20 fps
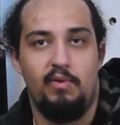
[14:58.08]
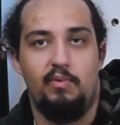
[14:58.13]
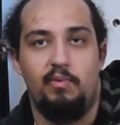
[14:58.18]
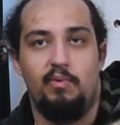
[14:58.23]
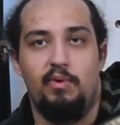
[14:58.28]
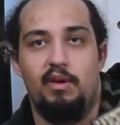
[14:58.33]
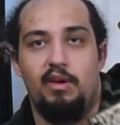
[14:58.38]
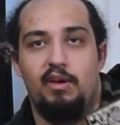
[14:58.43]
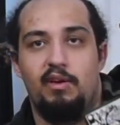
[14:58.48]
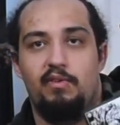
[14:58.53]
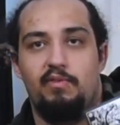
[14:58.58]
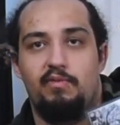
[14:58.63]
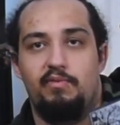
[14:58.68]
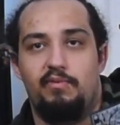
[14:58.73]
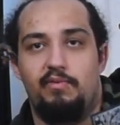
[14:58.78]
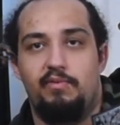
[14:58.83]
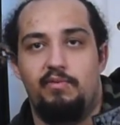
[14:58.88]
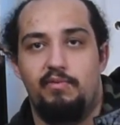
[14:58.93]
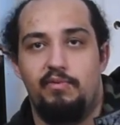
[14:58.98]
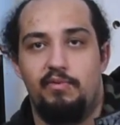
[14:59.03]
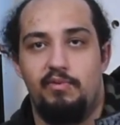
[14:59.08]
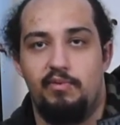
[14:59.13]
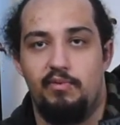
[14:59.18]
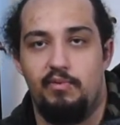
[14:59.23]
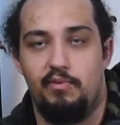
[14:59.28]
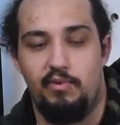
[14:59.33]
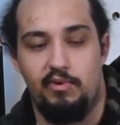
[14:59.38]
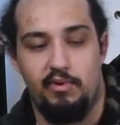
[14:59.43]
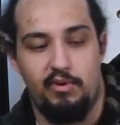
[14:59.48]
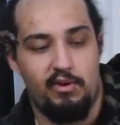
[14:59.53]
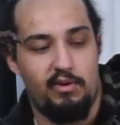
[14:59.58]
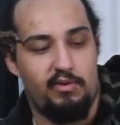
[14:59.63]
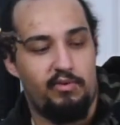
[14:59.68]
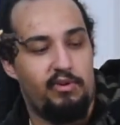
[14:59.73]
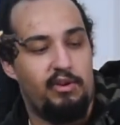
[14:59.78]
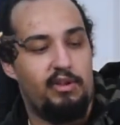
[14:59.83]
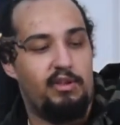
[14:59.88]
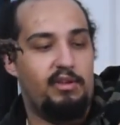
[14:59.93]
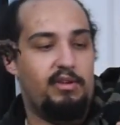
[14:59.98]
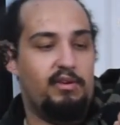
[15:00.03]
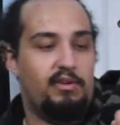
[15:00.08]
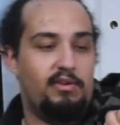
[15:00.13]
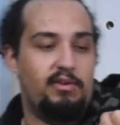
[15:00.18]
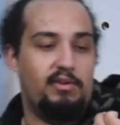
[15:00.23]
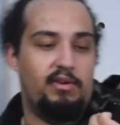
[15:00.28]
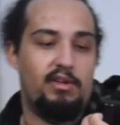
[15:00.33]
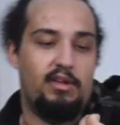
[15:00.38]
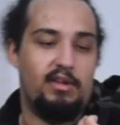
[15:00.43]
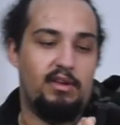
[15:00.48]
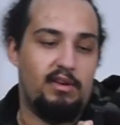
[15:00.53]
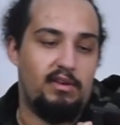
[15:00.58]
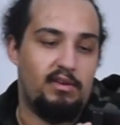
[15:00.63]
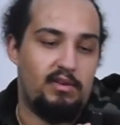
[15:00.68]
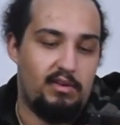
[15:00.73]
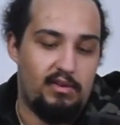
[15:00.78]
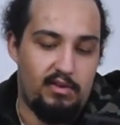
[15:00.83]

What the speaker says: we have the one right here. And